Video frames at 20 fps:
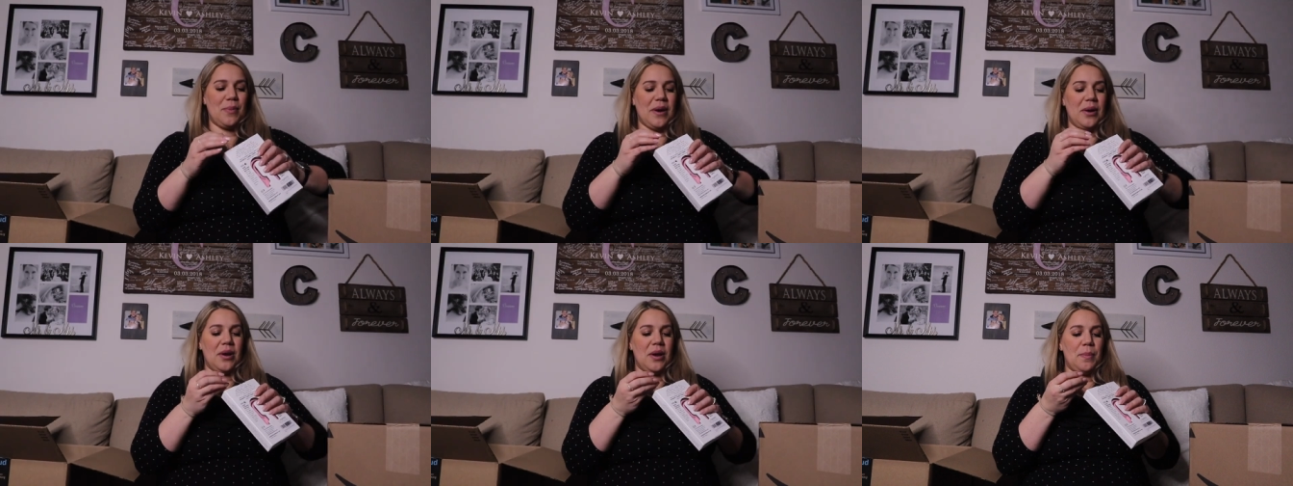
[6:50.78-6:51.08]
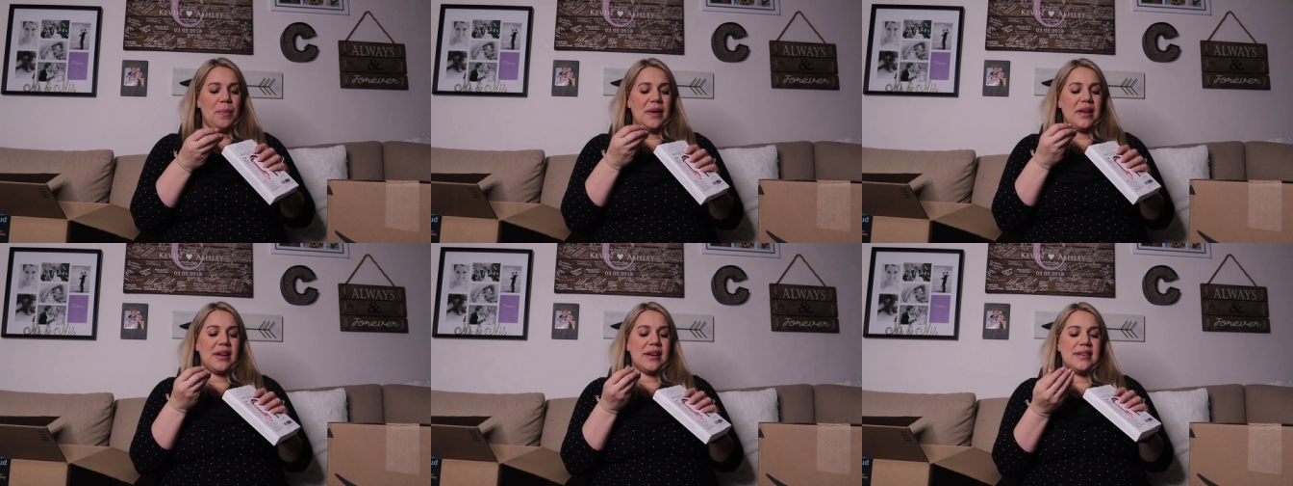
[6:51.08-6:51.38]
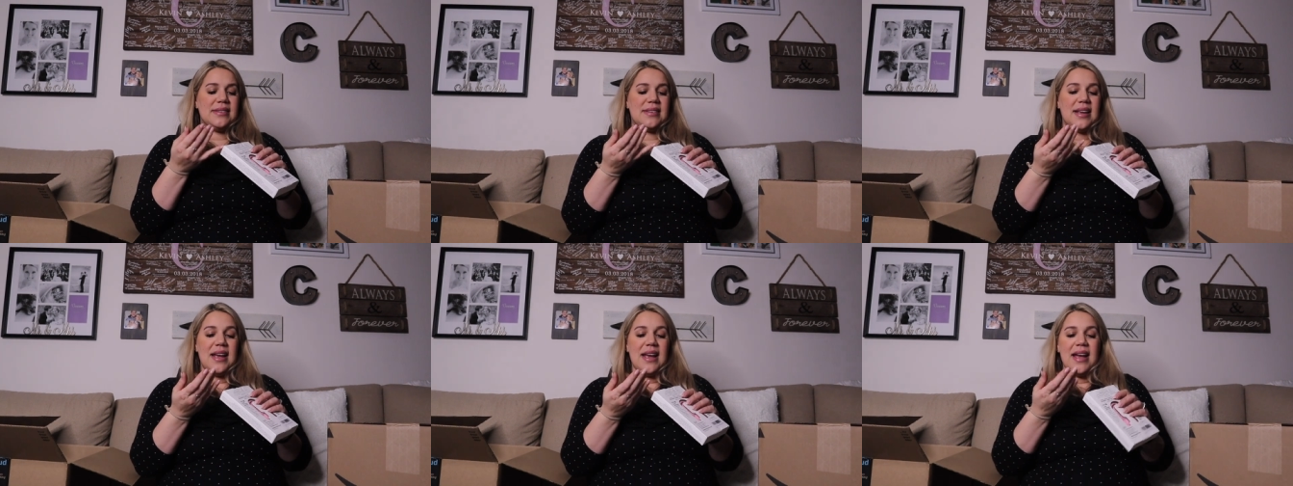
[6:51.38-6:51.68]
about it
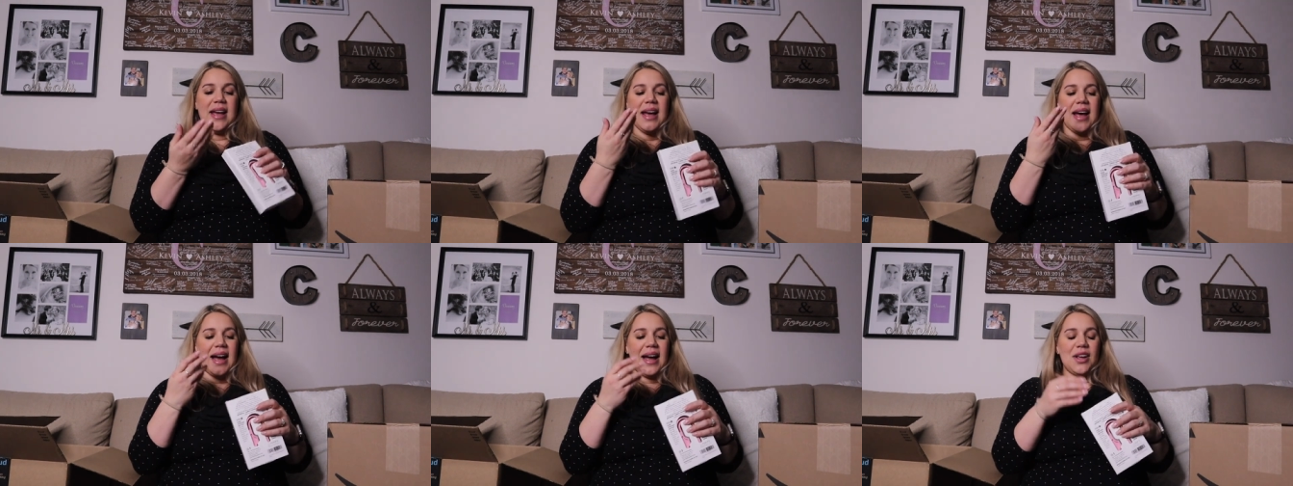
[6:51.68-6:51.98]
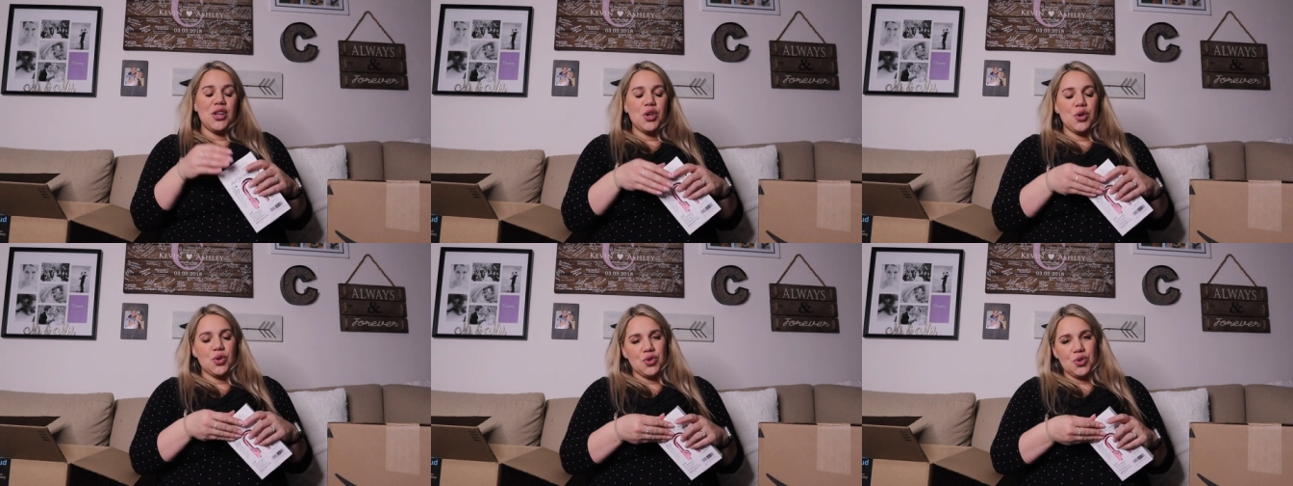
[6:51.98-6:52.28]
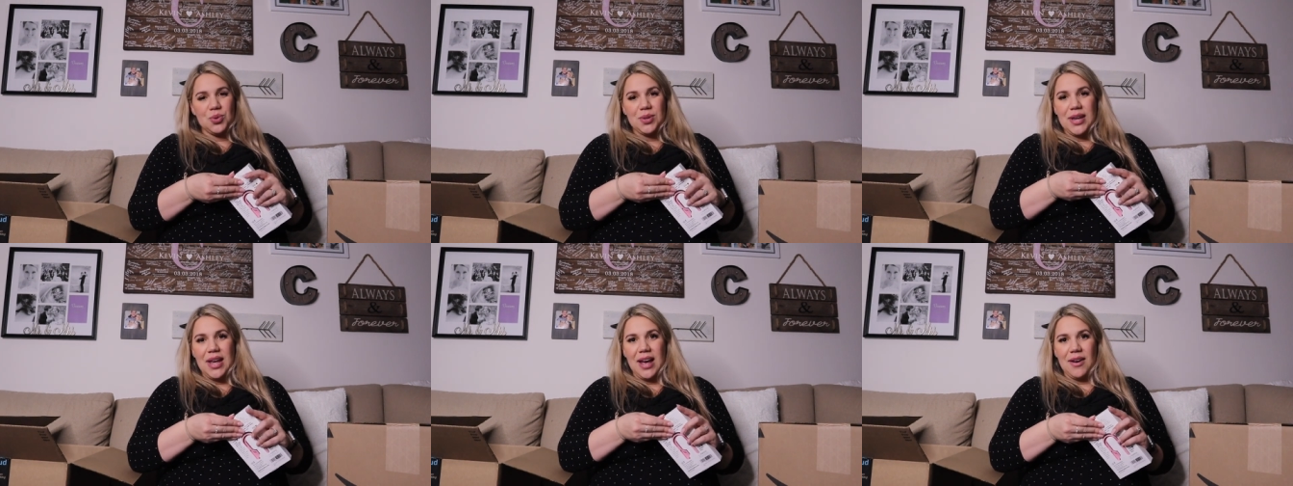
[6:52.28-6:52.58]
because I
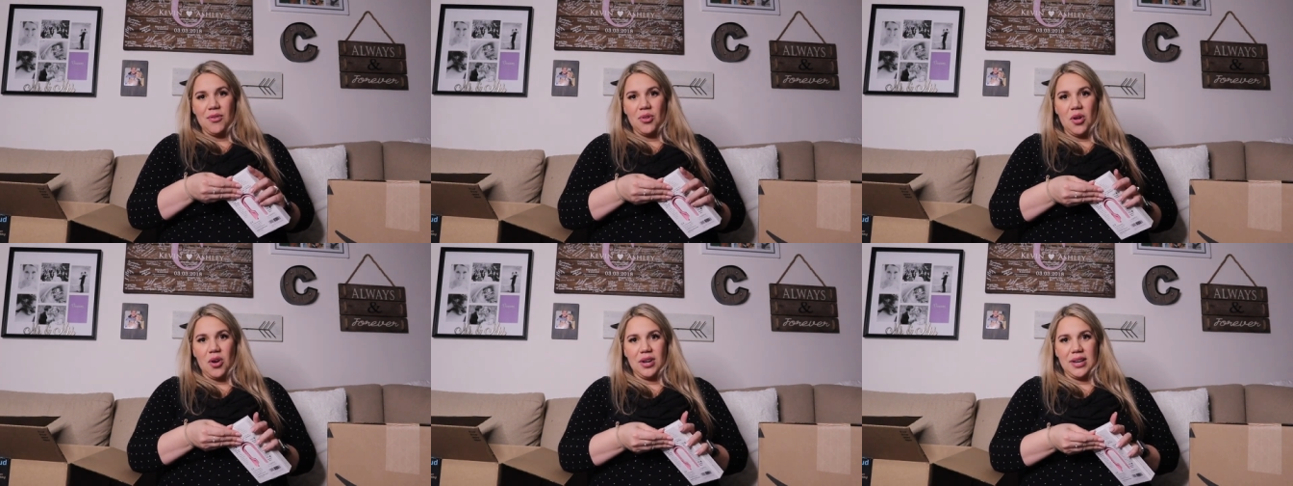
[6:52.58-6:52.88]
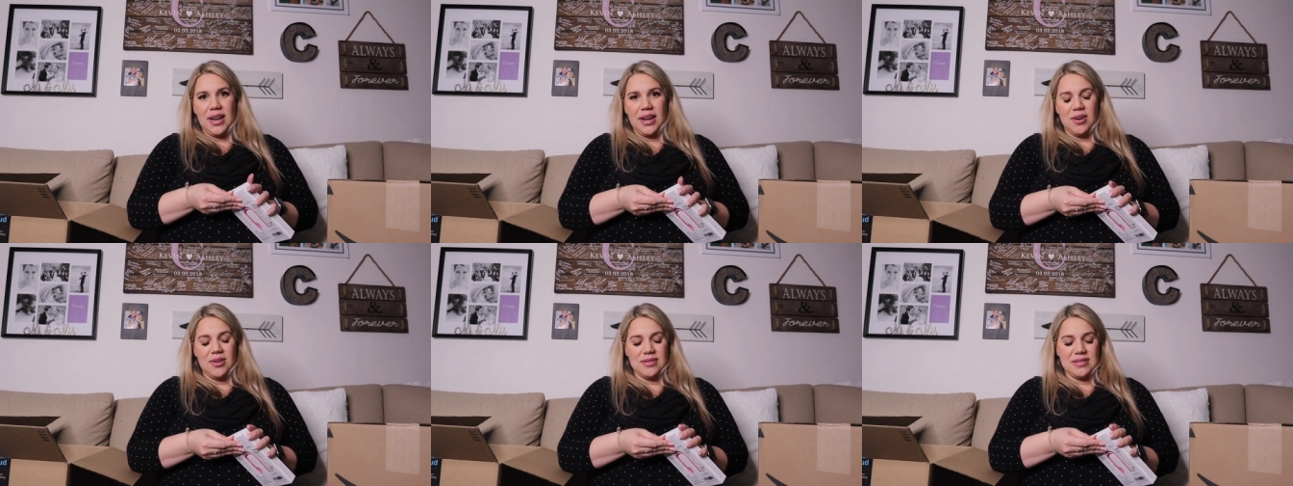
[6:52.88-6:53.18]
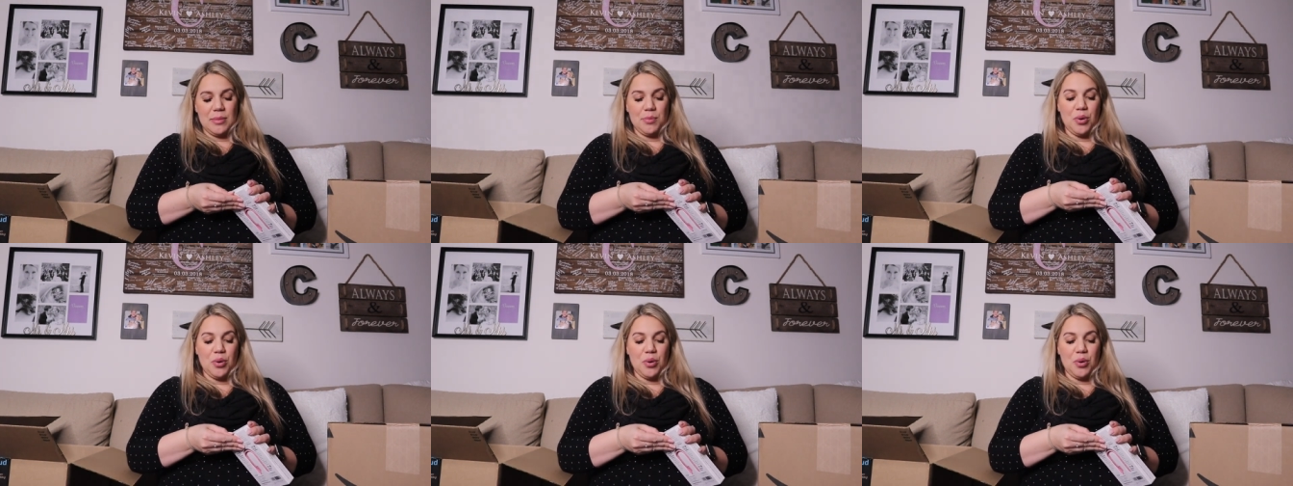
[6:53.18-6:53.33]
usually have long nails.